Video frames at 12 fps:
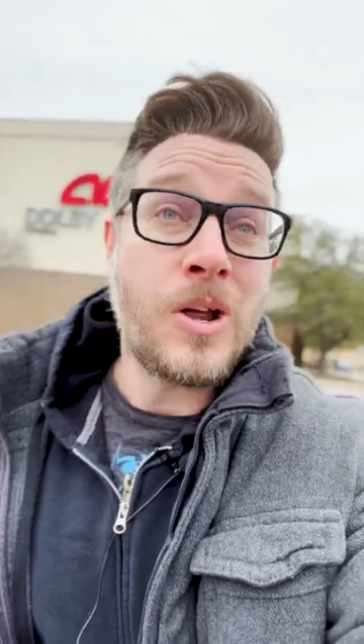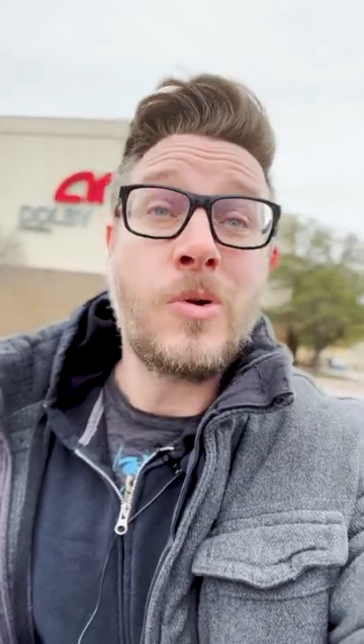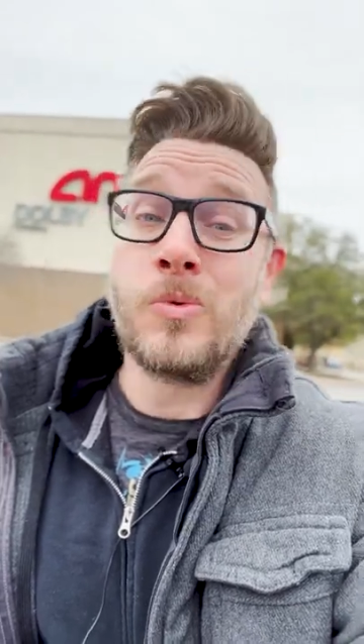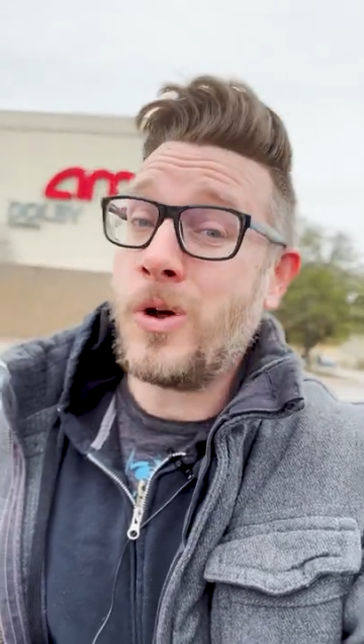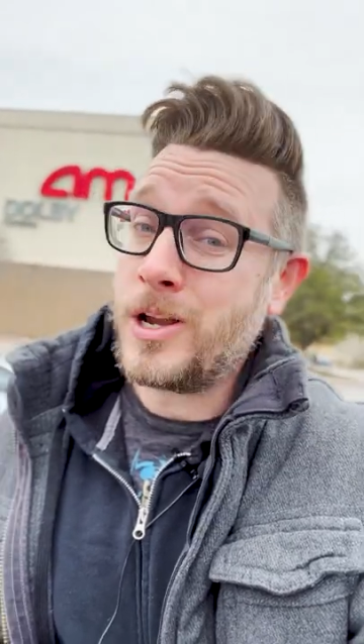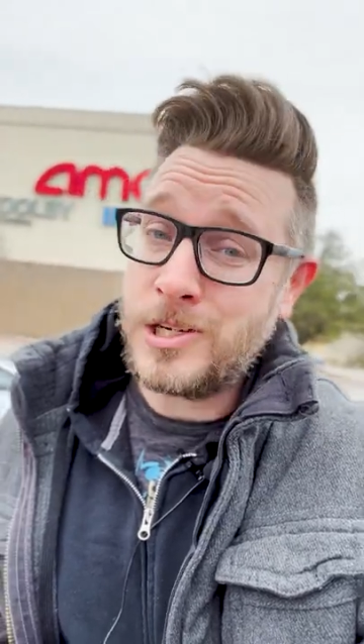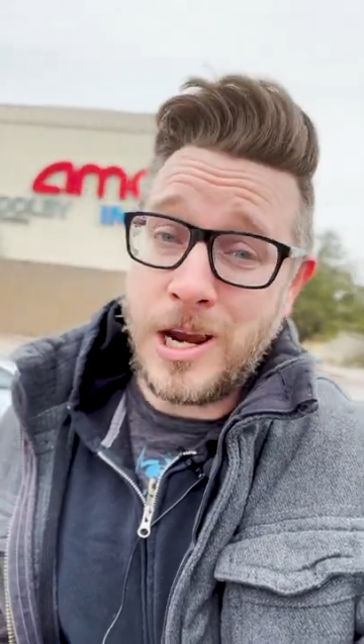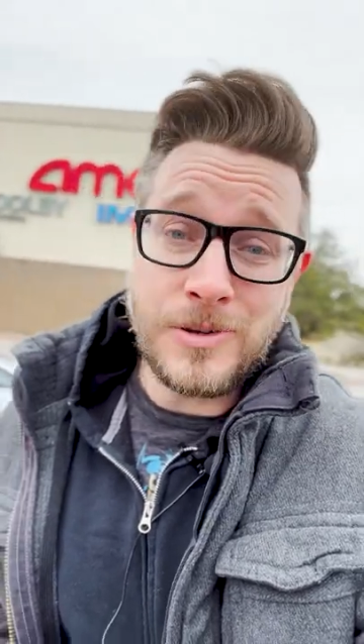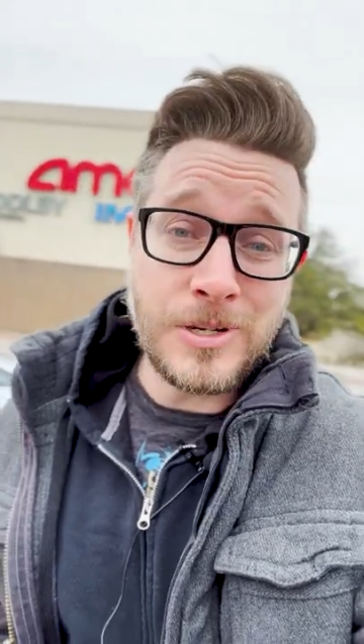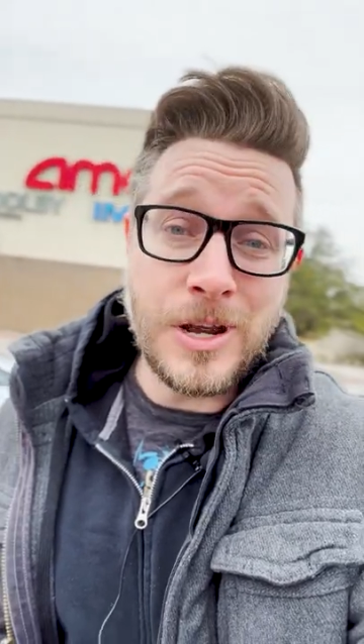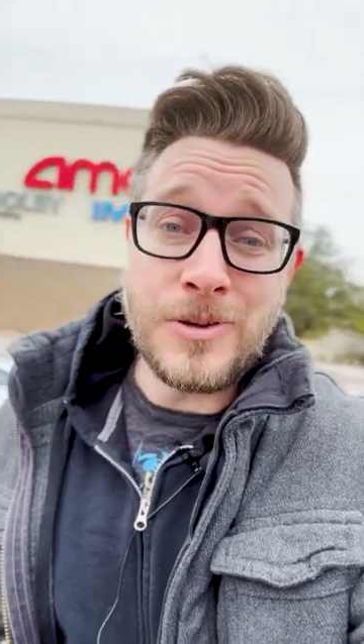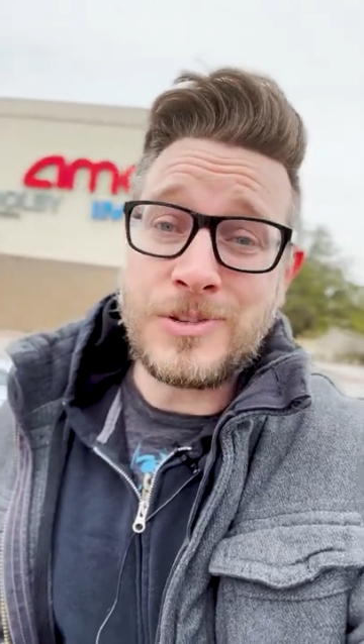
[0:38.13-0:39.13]
Rush out
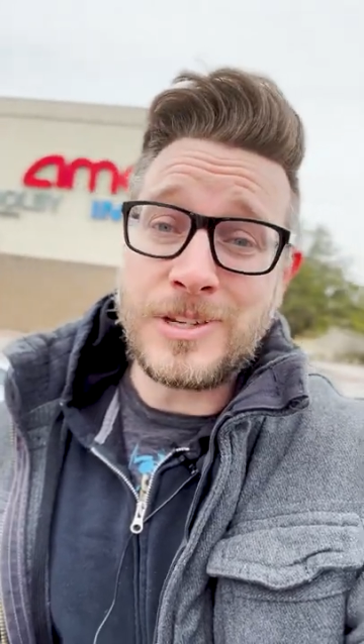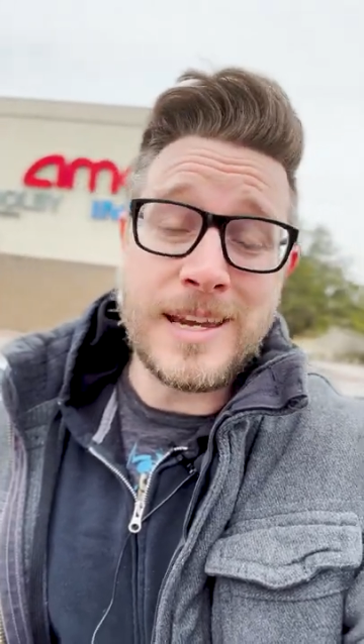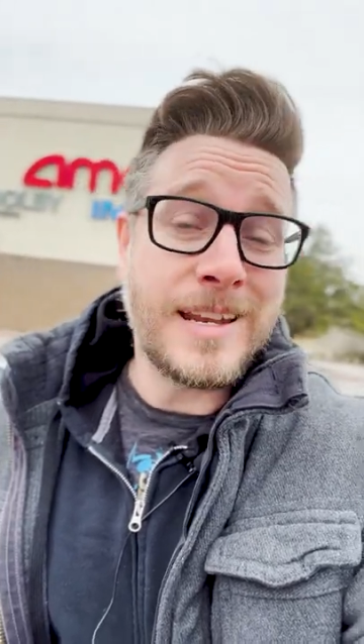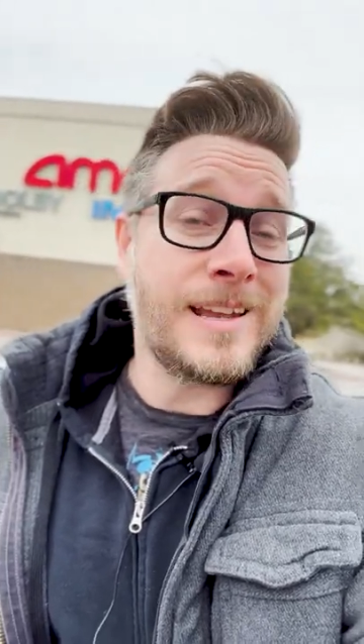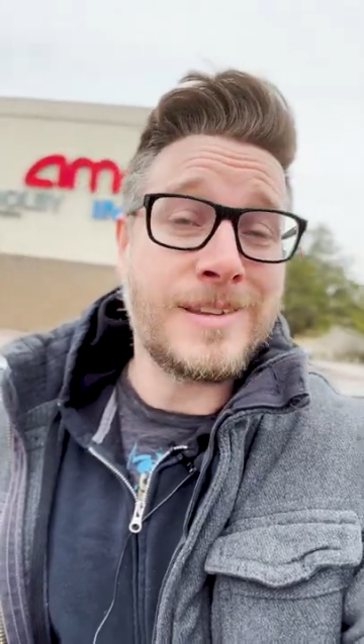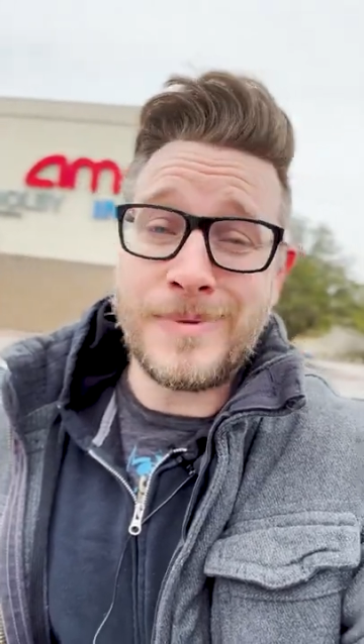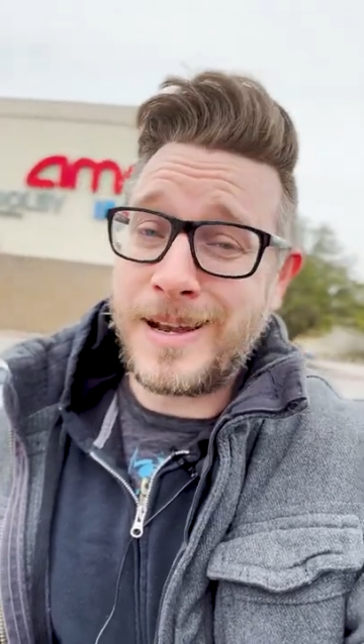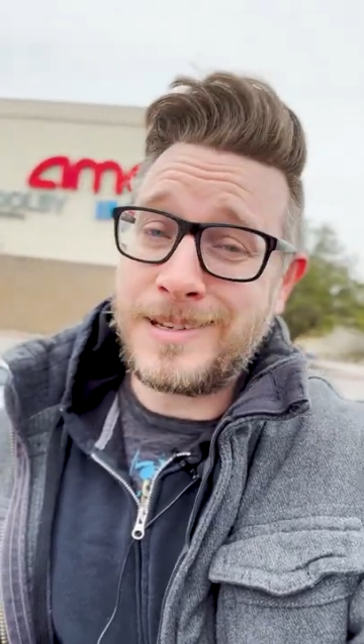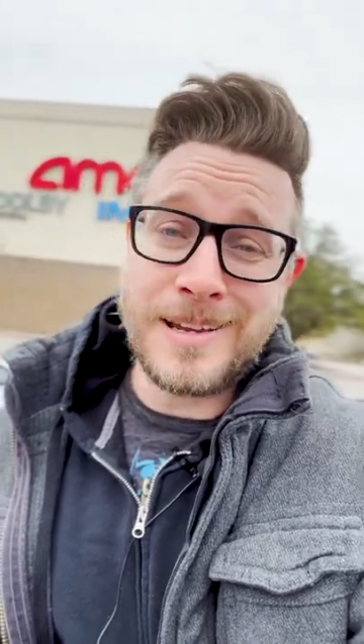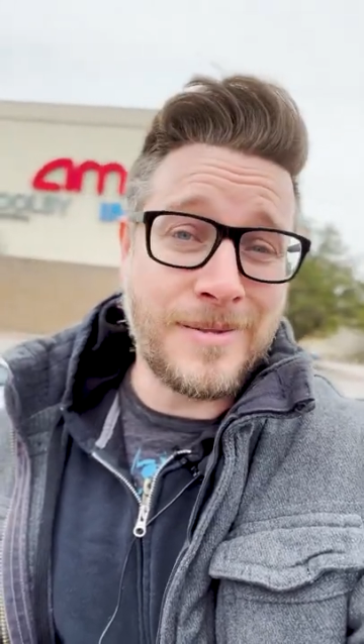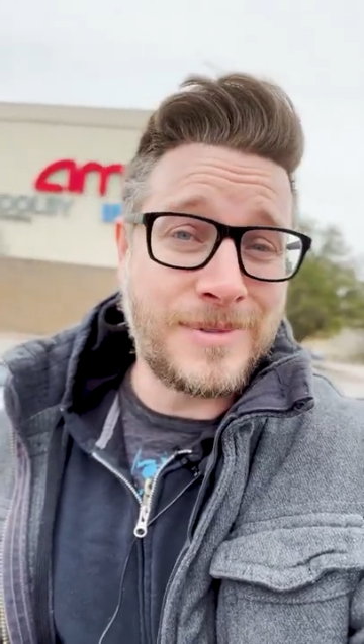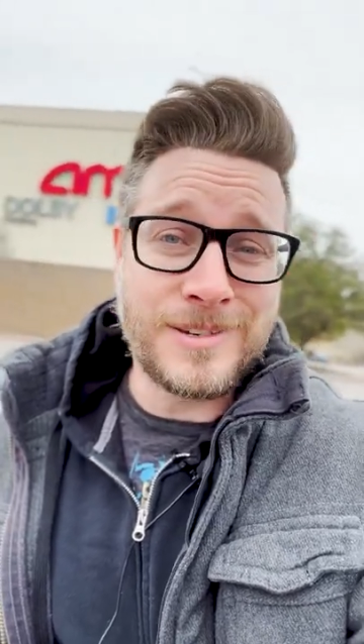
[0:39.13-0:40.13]
to go see it as many times